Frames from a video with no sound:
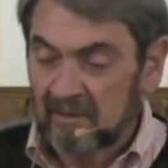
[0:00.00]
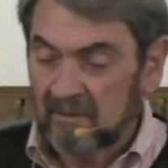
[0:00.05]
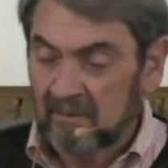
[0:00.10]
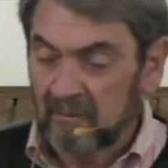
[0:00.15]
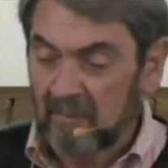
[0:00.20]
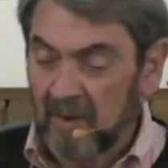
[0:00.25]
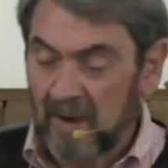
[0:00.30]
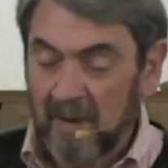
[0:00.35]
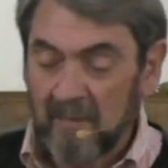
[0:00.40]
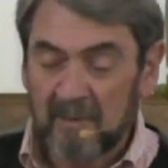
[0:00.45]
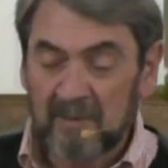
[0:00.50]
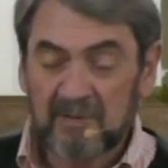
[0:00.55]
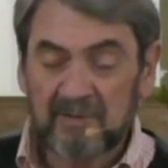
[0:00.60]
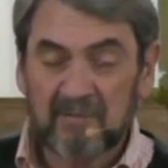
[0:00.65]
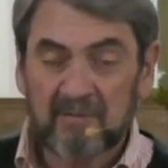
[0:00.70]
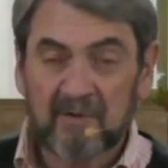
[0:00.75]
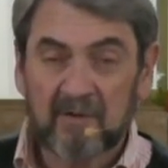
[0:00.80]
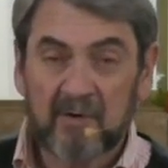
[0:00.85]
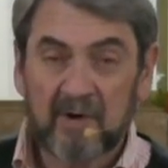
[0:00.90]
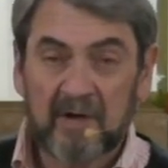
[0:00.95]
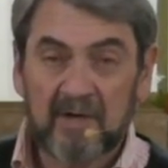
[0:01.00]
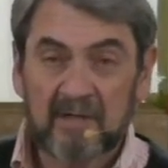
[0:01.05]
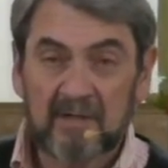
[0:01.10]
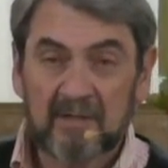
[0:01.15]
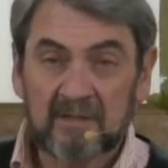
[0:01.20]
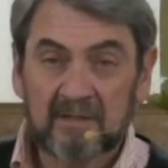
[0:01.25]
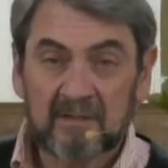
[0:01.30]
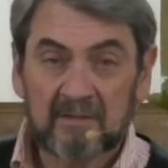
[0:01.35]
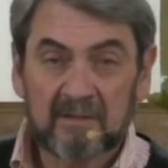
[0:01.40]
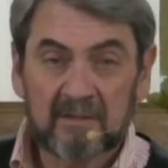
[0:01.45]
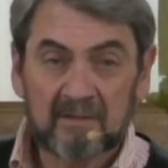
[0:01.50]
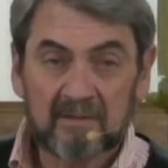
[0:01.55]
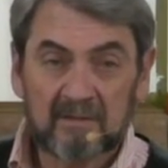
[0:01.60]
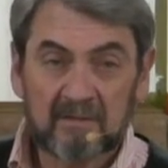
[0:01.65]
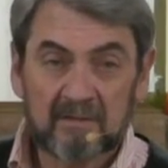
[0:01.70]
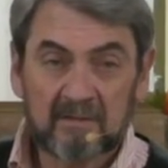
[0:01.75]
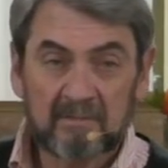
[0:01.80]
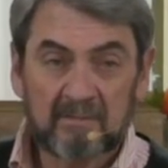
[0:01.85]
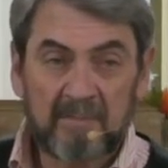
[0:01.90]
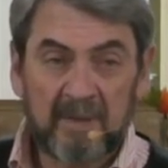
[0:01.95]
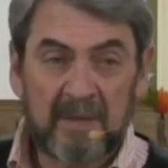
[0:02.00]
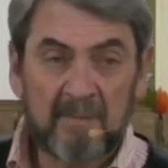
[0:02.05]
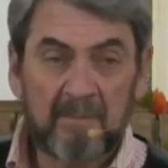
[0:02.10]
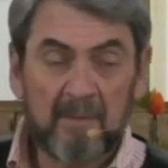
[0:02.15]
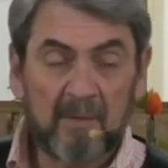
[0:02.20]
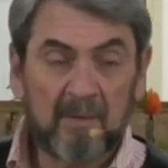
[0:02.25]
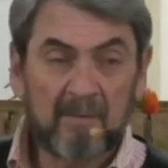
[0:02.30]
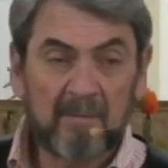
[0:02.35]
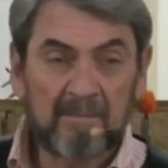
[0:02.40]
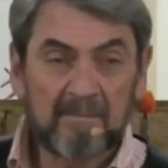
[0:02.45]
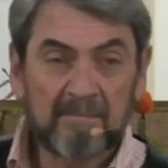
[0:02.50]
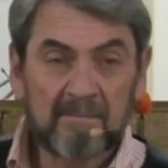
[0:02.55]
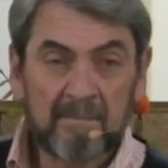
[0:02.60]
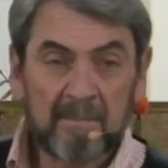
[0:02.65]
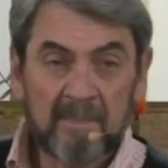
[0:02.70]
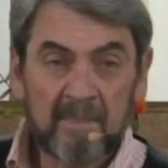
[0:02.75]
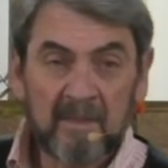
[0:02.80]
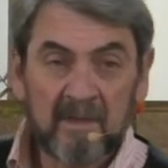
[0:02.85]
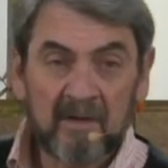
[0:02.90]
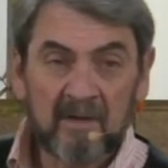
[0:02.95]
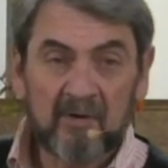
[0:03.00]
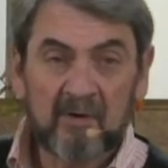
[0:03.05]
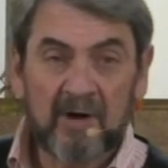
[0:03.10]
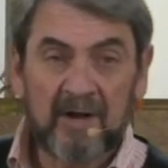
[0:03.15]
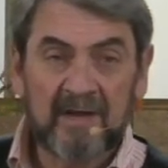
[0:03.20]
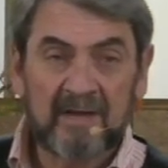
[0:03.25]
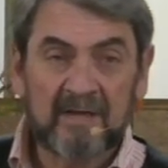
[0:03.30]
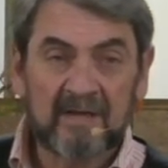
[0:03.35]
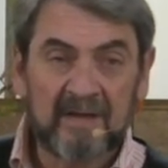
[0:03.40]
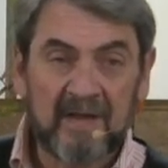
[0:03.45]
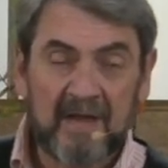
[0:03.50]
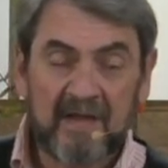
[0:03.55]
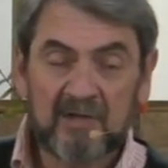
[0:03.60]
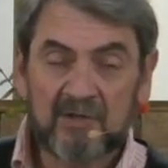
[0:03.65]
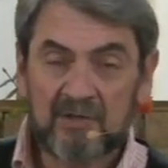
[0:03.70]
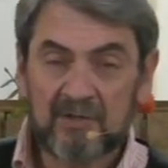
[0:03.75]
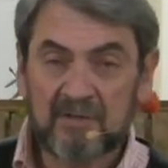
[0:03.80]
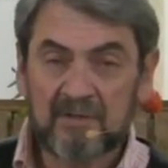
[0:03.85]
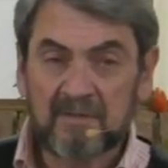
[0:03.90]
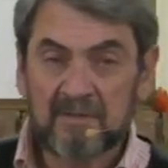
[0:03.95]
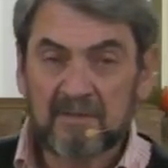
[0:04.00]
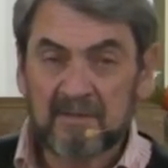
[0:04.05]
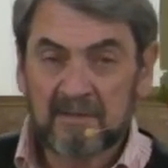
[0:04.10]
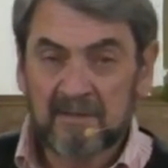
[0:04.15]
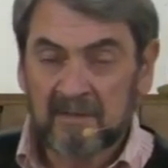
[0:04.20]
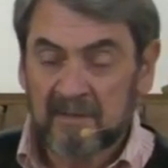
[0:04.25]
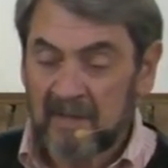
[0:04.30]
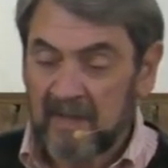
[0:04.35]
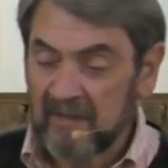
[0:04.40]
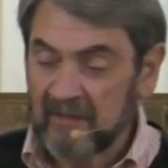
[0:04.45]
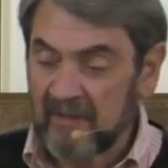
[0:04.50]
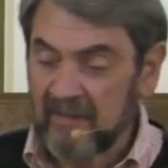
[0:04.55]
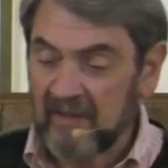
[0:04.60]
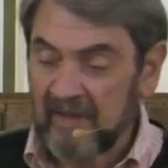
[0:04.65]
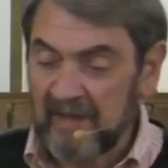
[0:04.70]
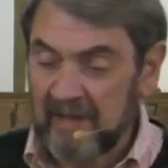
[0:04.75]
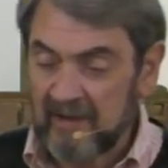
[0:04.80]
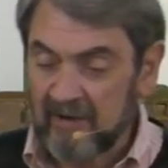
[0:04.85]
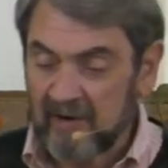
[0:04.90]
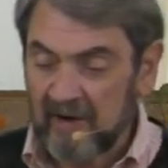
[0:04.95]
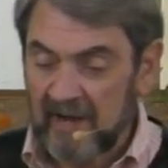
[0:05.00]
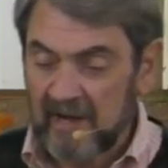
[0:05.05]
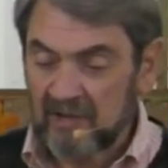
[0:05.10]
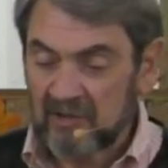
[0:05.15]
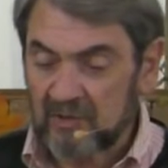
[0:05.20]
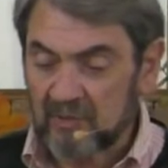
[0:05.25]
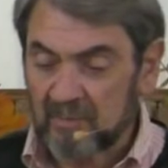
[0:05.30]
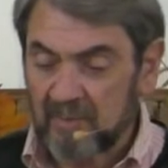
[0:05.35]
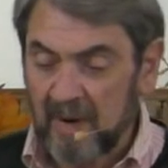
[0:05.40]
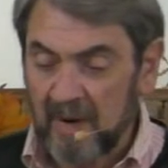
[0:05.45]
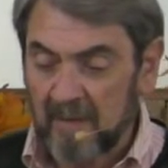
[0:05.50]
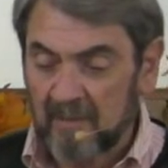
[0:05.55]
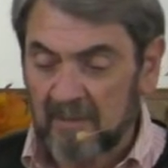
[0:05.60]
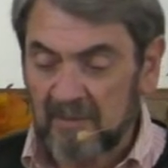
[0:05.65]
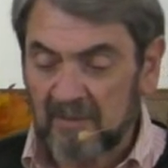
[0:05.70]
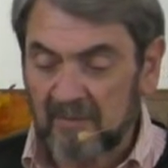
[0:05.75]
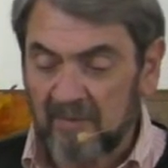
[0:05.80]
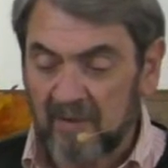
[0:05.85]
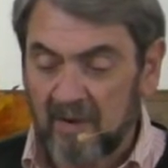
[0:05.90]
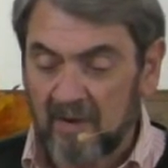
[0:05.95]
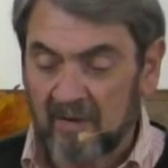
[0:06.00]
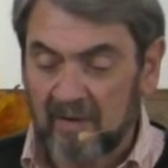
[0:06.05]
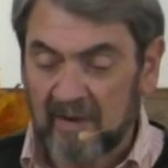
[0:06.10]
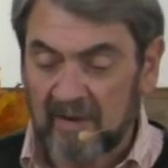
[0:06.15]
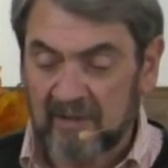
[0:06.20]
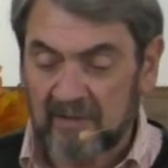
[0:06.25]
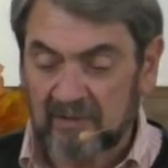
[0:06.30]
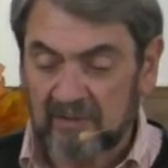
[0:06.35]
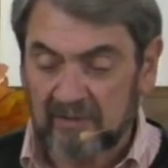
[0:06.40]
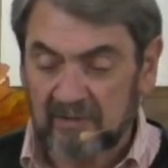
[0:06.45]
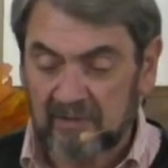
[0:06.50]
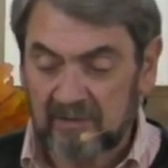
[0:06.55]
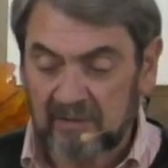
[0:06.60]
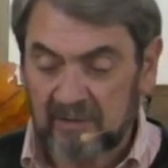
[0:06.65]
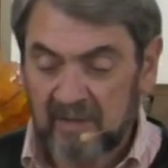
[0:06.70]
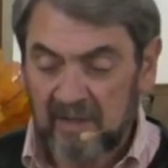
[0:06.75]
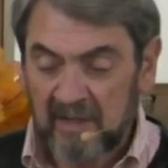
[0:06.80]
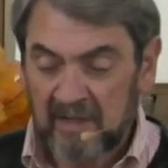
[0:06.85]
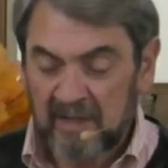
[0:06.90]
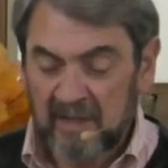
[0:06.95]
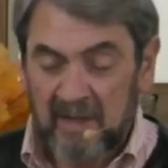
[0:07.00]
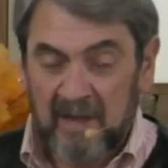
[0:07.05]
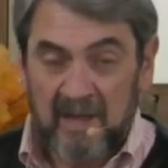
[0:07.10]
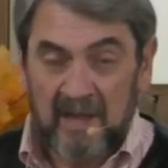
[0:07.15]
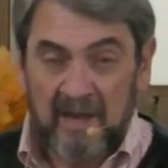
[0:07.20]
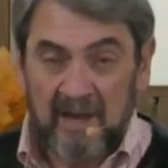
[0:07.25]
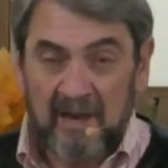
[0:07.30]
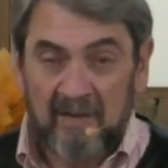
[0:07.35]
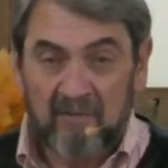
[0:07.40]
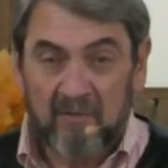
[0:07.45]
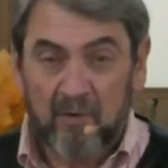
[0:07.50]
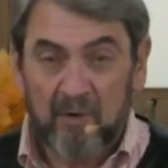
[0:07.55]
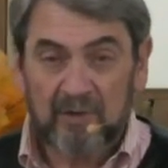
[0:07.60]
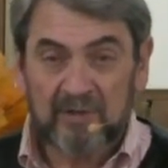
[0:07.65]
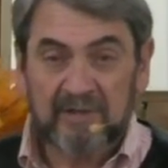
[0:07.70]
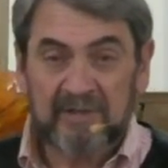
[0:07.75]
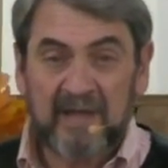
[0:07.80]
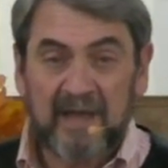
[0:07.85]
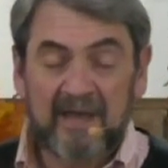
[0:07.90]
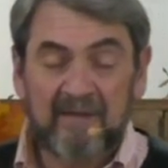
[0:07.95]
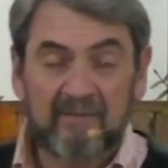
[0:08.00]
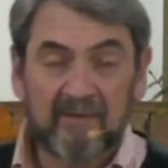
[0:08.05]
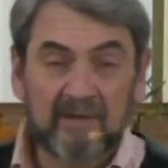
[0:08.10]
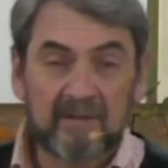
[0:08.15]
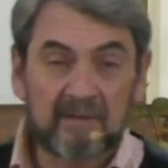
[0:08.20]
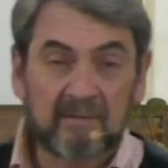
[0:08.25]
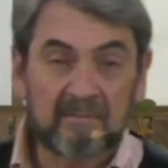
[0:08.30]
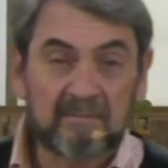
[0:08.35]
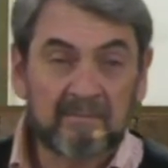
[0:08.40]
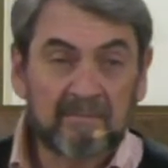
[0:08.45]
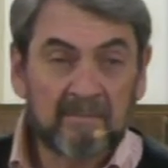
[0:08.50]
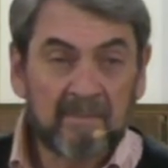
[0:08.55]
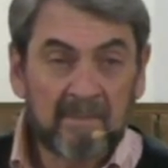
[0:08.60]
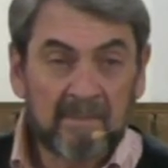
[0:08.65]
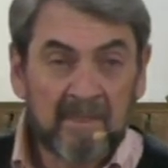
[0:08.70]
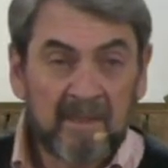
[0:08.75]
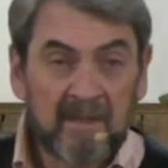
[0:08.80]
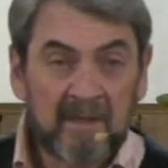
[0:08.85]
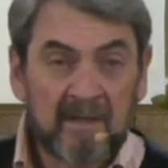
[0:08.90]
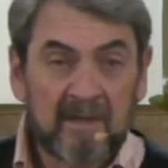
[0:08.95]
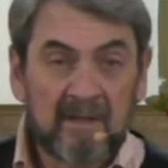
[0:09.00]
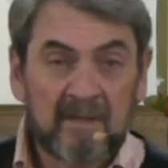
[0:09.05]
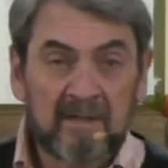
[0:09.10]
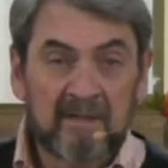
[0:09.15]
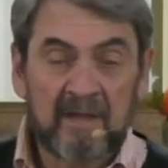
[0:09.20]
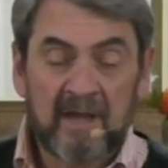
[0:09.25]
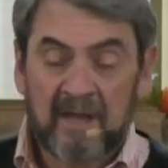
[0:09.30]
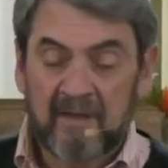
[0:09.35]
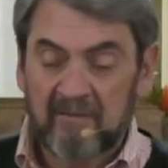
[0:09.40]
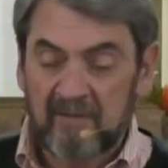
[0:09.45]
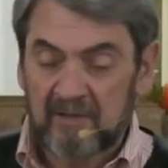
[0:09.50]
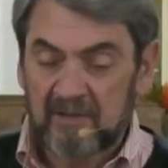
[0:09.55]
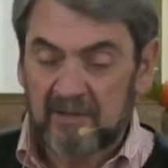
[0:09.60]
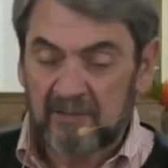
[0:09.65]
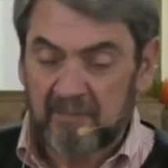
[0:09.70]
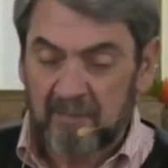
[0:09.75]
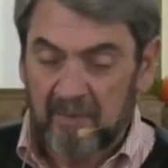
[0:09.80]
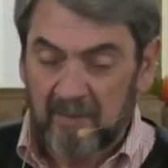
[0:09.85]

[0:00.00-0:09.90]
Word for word: promise of a great people, a great nation and then the international promise of all nations. And of course, David, David's,